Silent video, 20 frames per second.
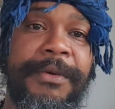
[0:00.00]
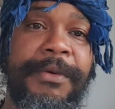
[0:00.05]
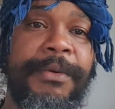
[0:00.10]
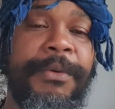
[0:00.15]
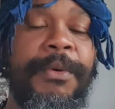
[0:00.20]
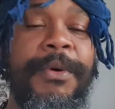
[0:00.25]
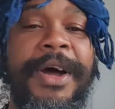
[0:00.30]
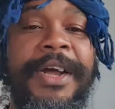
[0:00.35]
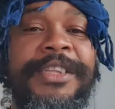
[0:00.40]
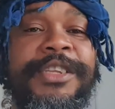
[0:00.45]

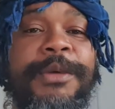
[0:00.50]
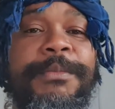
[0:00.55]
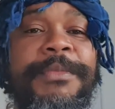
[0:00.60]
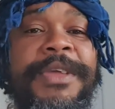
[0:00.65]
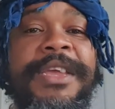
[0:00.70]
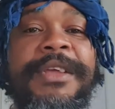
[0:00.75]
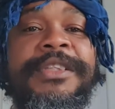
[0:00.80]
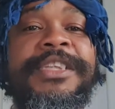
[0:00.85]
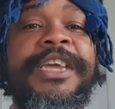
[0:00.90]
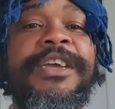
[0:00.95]
We want to
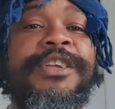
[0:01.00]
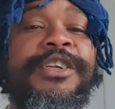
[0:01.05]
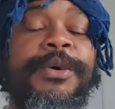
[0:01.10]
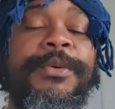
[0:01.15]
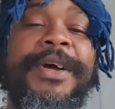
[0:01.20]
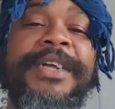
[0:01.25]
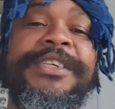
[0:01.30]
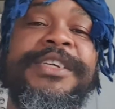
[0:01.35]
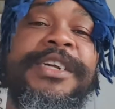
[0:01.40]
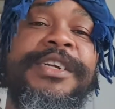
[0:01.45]
be teach
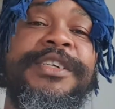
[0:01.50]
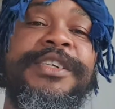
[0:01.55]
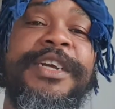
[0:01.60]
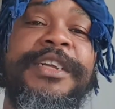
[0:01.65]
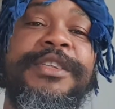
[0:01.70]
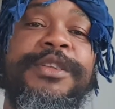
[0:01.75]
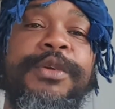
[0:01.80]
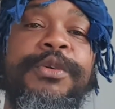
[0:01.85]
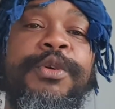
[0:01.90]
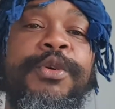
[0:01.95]
our
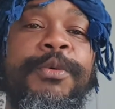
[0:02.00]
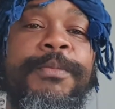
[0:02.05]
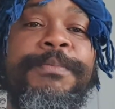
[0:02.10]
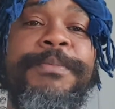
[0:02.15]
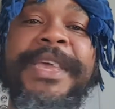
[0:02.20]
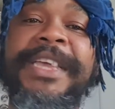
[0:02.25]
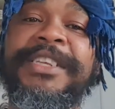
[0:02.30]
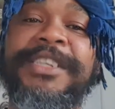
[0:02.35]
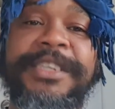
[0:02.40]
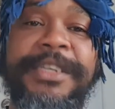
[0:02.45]
children to do
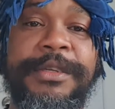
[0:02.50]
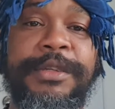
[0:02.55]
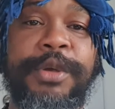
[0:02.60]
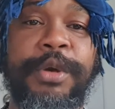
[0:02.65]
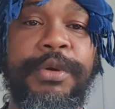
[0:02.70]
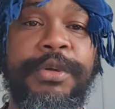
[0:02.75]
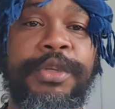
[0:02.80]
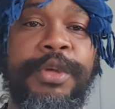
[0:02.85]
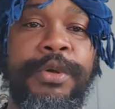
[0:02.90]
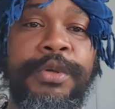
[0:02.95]
biz
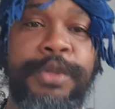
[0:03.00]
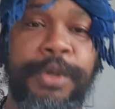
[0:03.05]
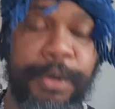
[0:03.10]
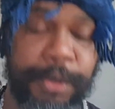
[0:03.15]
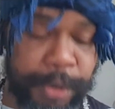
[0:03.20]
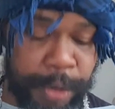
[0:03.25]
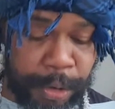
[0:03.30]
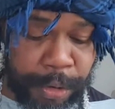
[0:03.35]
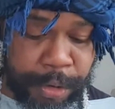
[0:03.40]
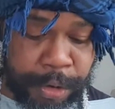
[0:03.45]
to, to, to,
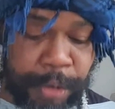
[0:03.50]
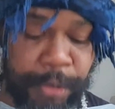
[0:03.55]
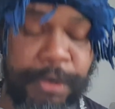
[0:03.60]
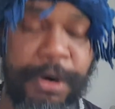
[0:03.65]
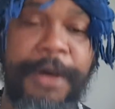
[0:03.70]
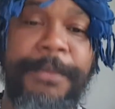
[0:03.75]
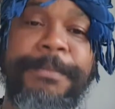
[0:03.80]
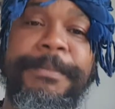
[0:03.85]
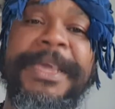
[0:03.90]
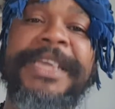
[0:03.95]
to, to
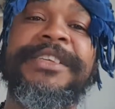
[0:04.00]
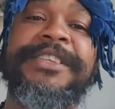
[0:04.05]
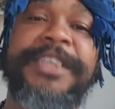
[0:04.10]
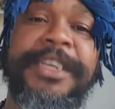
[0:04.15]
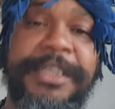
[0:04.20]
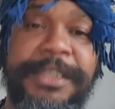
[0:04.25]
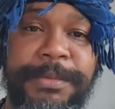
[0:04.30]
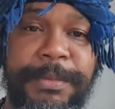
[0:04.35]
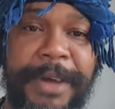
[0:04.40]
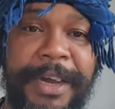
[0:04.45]
run
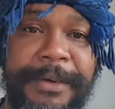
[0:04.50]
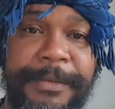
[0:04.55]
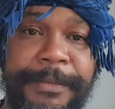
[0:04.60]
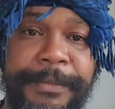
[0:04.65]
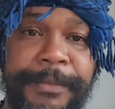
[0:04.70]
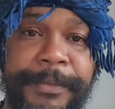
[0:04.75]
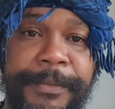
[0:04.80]
business, man.